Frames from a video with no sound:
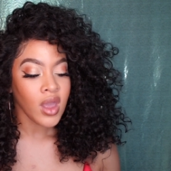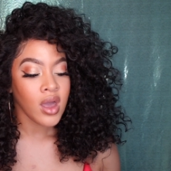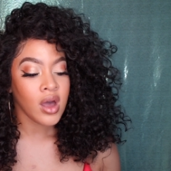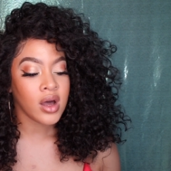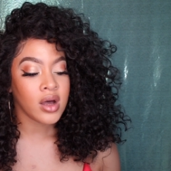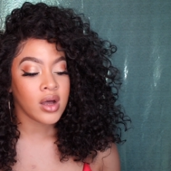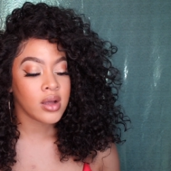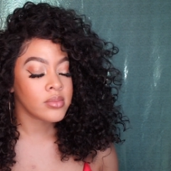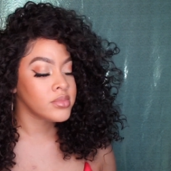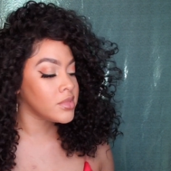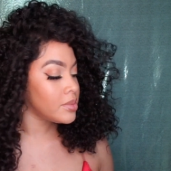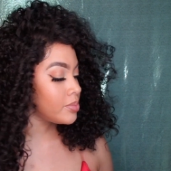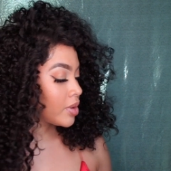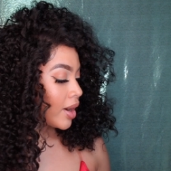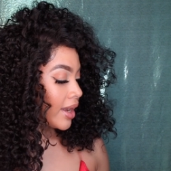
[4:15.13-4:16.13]
Um,
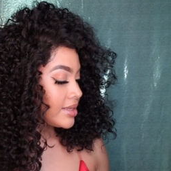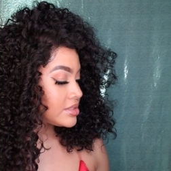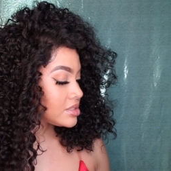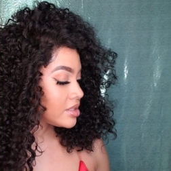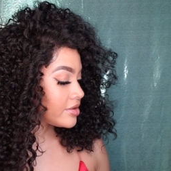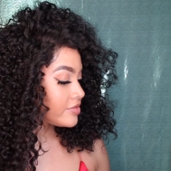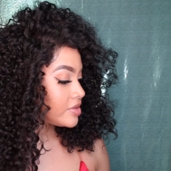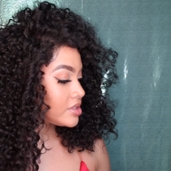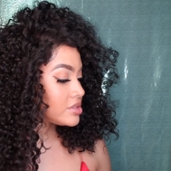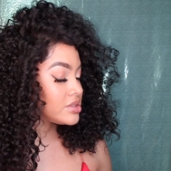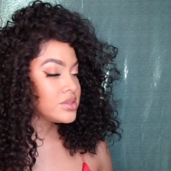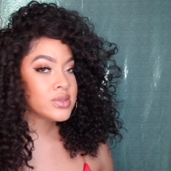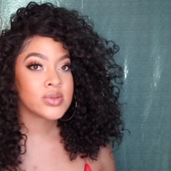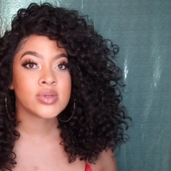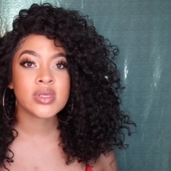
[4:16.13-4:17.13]
the price of this
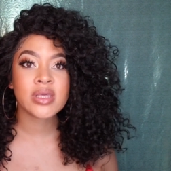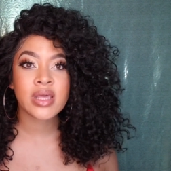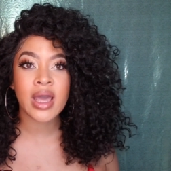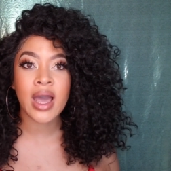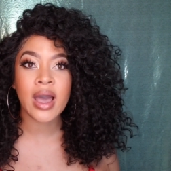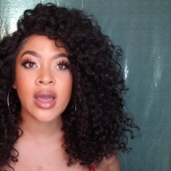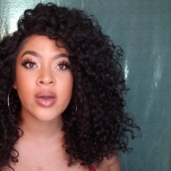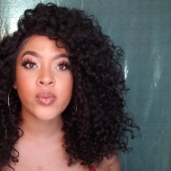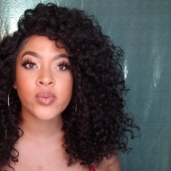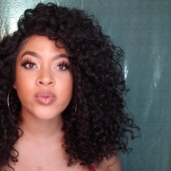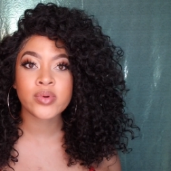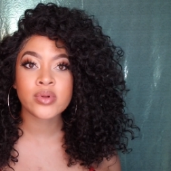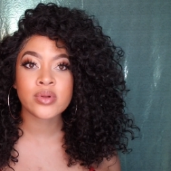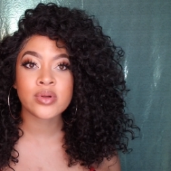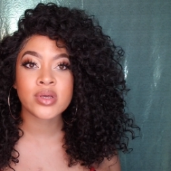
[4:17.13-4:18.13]
unit, I
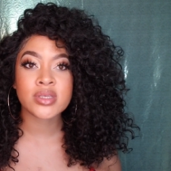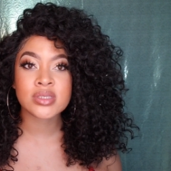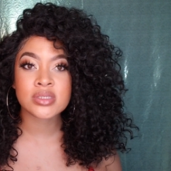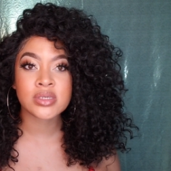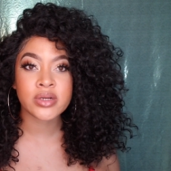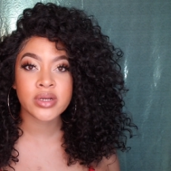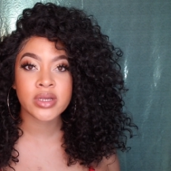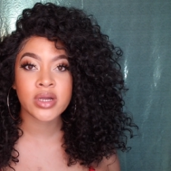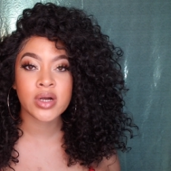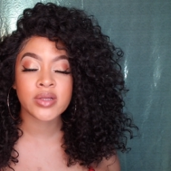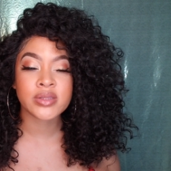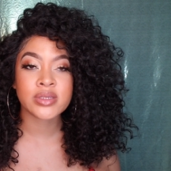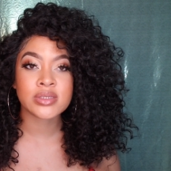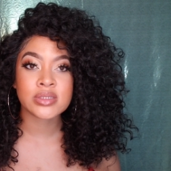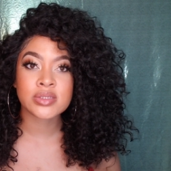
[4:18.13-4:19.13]
will insert it on
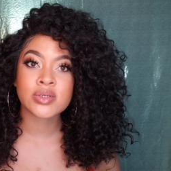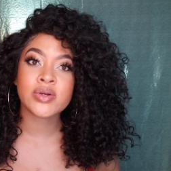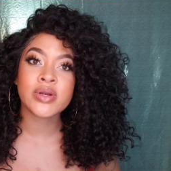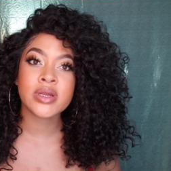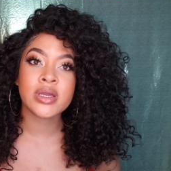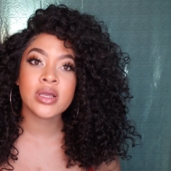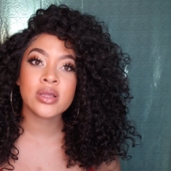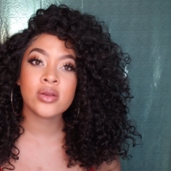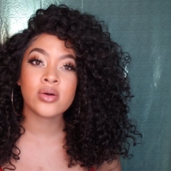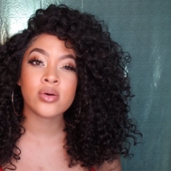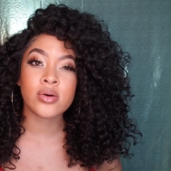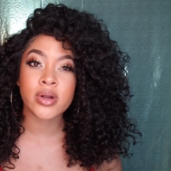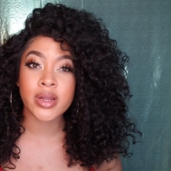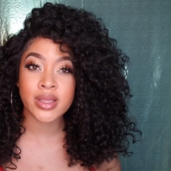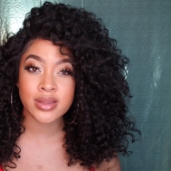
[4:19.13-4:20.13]
the screen
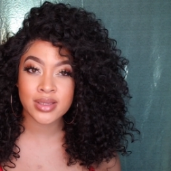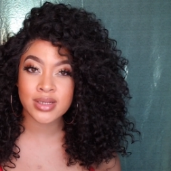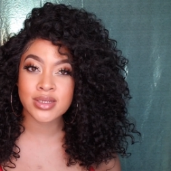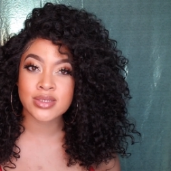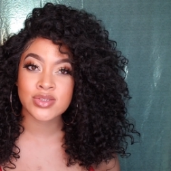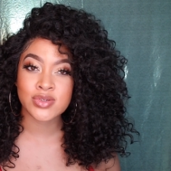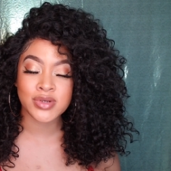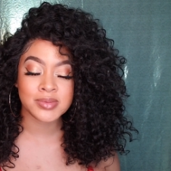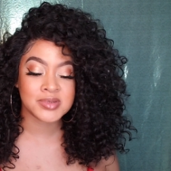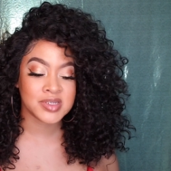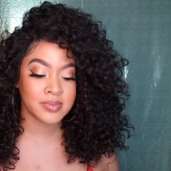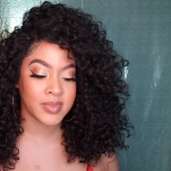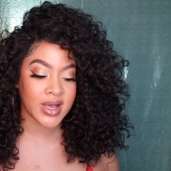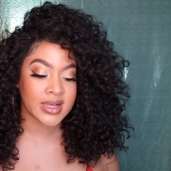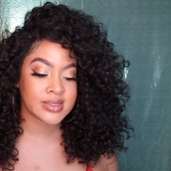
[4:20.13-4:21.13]
or in the
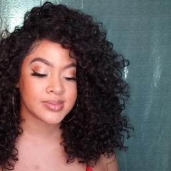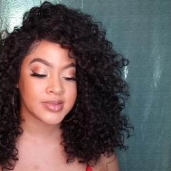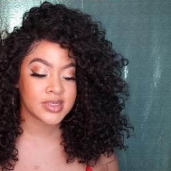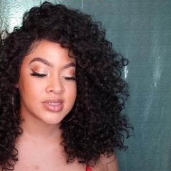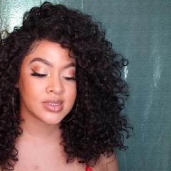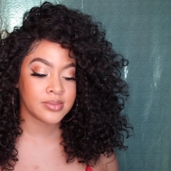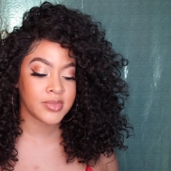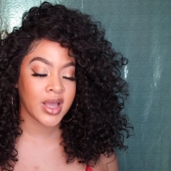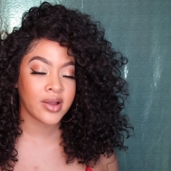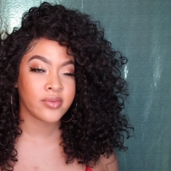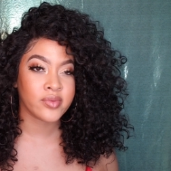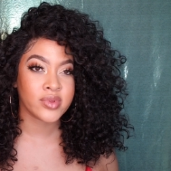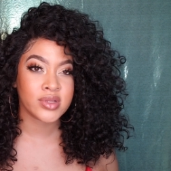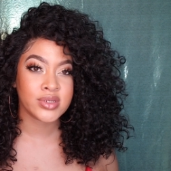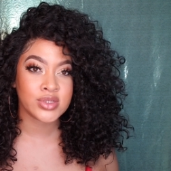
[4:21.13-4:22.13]
description box because I'm not
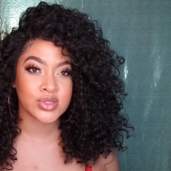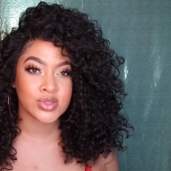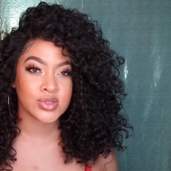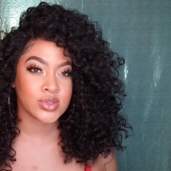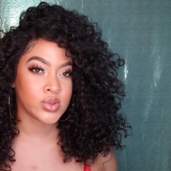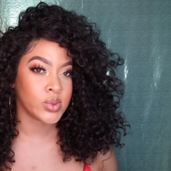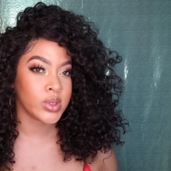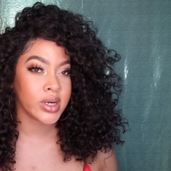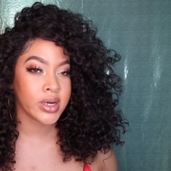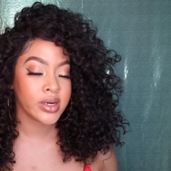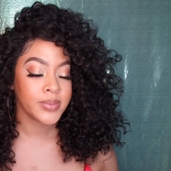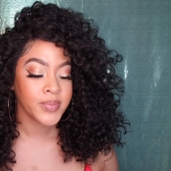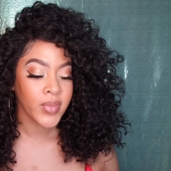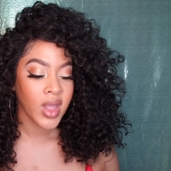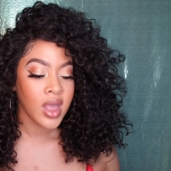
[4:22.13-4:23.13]
really sure.
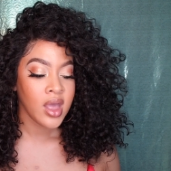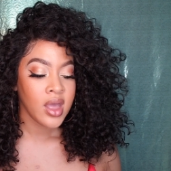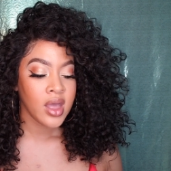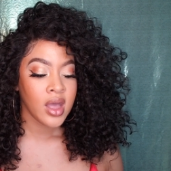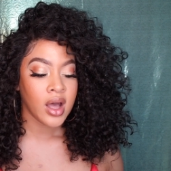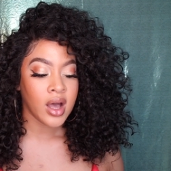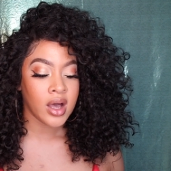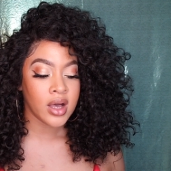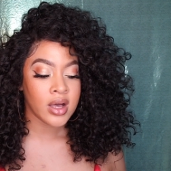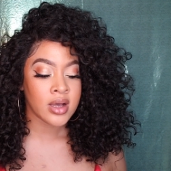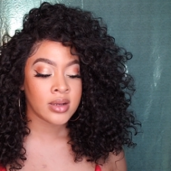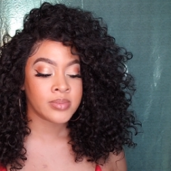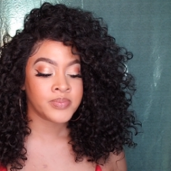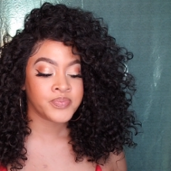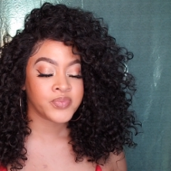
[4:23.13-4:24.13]

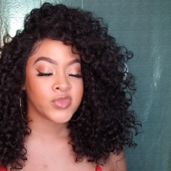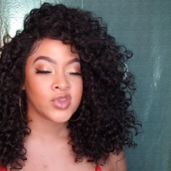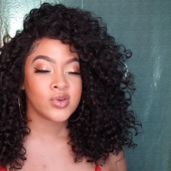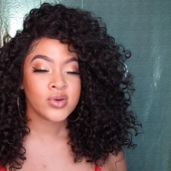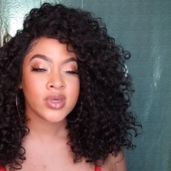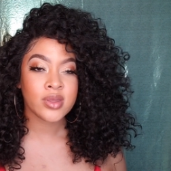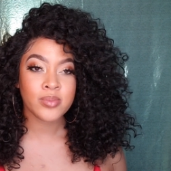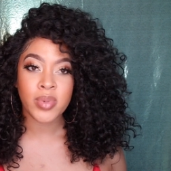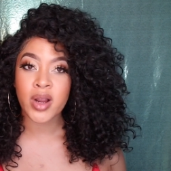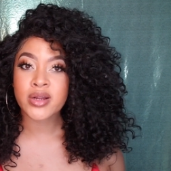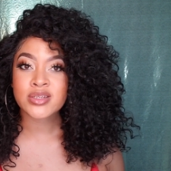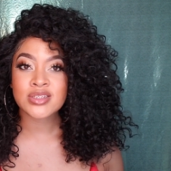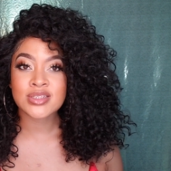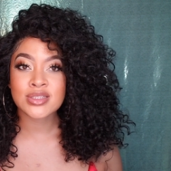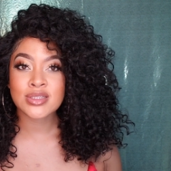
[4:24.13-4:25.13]
Um, you can
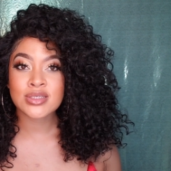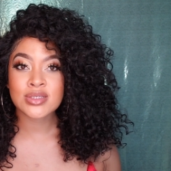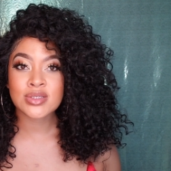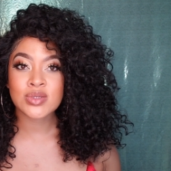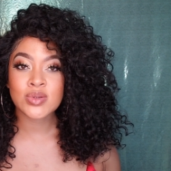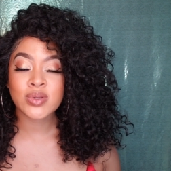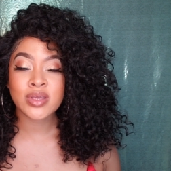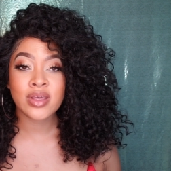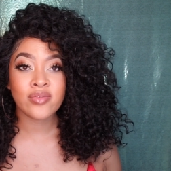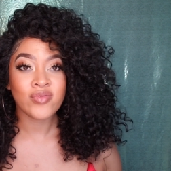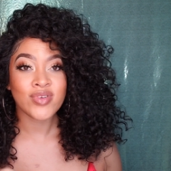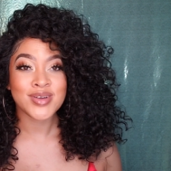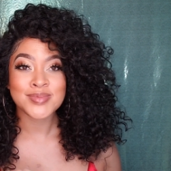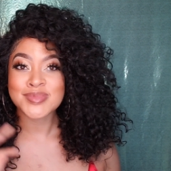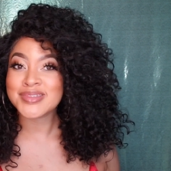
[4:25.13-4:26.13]
purchase this unit
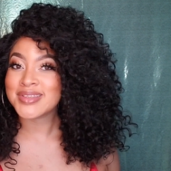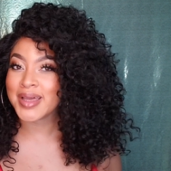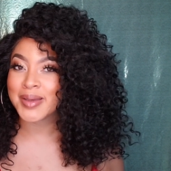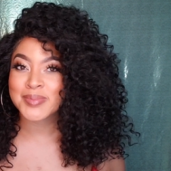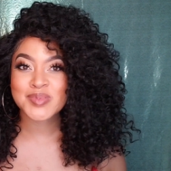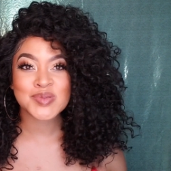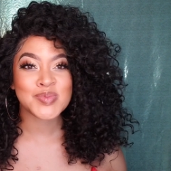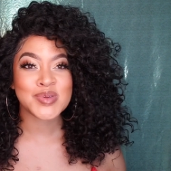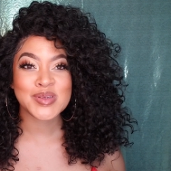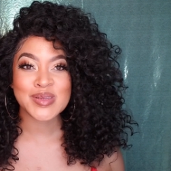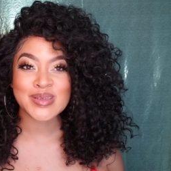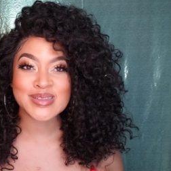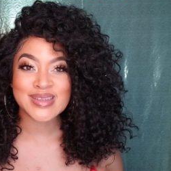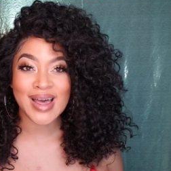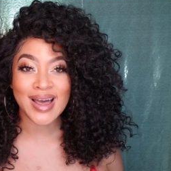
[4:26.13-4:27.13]
from
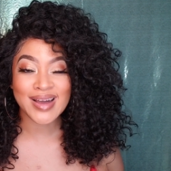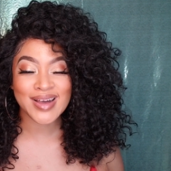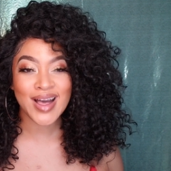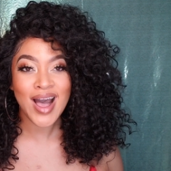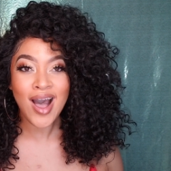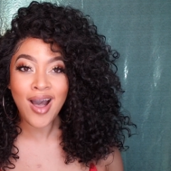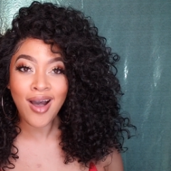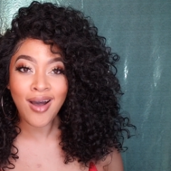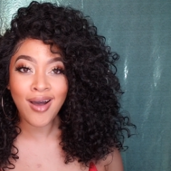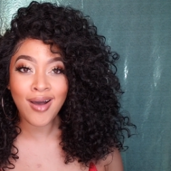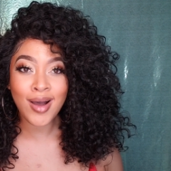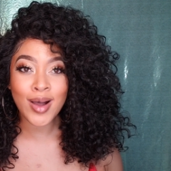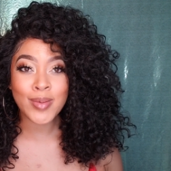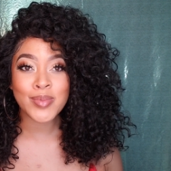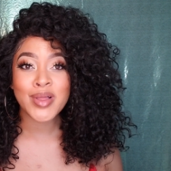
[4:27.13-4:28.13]

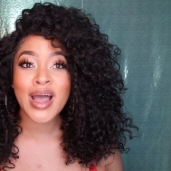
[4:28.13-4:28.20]
samsbeauty.com.